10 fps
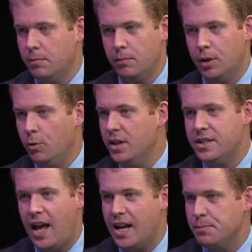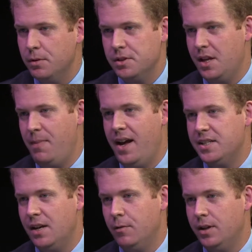bloated tax bills they
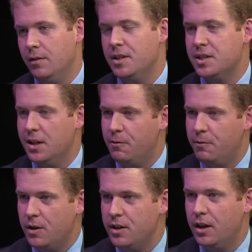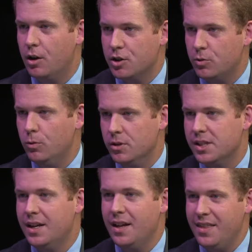pass every year instead of funding our schools.